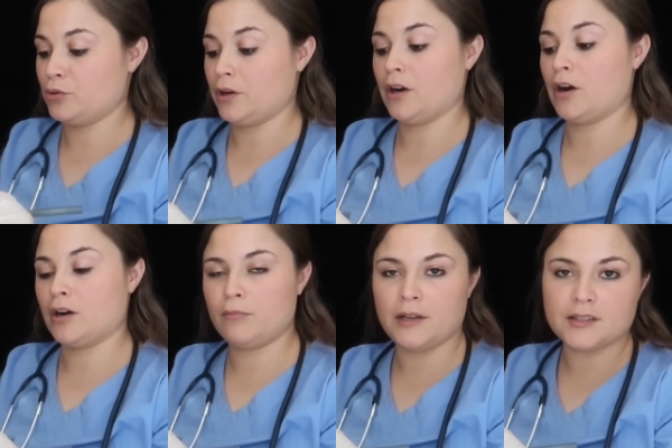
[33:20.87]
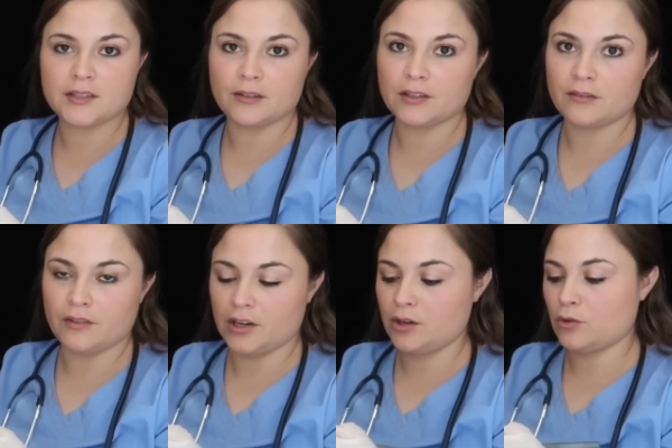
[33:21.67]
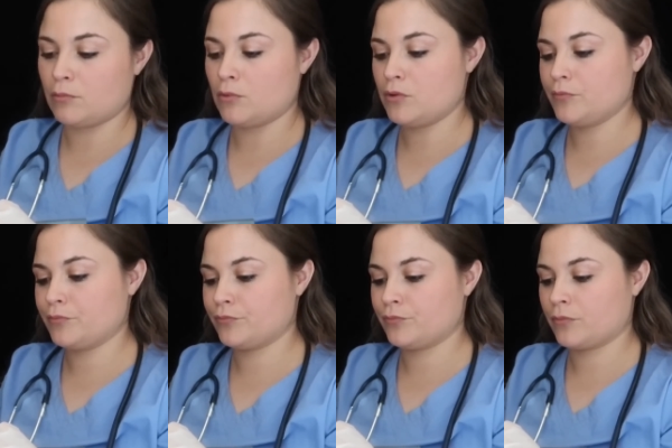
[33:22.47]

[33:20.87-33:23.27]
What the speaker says: Your heartbeat sounded very normal.